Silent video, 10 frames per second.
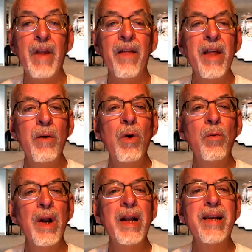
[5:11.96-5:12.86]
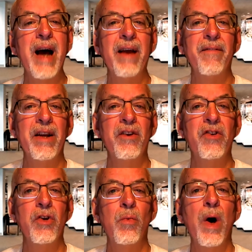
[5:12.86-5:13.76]
Then we'll really dive
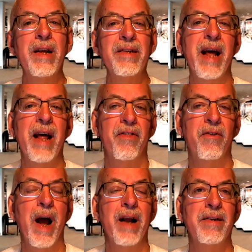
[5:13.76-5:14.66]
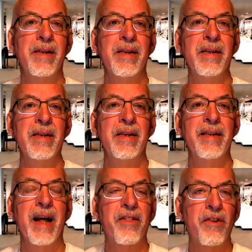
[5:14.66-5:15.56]
into what is that threat.
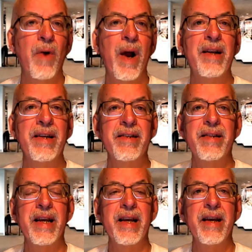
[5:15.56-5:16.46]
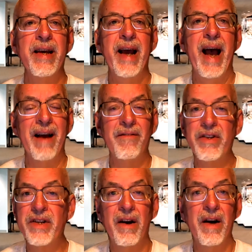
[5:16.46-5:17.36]
That threat is the
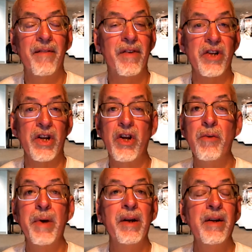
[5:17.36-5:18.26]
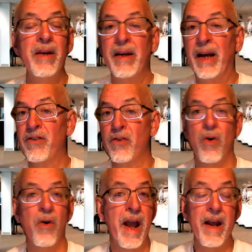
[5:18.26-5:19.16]
adversary, if it's a human, it's a
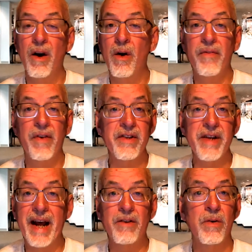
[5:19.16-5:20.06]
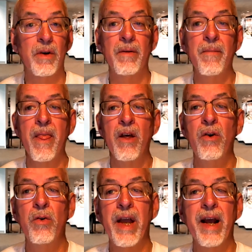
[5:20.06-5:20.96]
tornado, if it's natural,
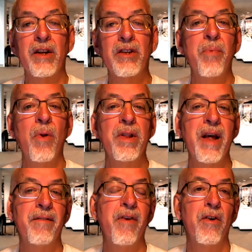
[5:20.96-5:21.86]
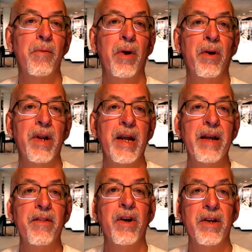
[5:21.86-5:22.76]
who can exploit that vulnerability
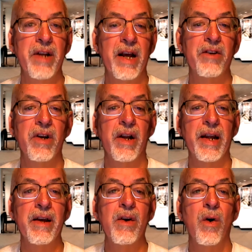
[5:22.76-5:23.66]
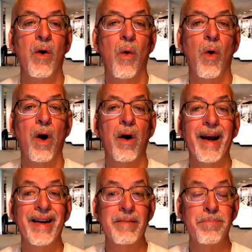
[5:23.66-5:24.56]
either intentionally or
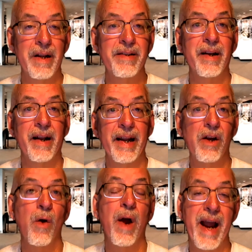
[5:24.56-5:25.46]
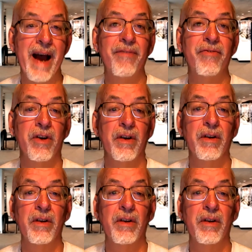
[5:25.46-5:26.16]
explicitly going after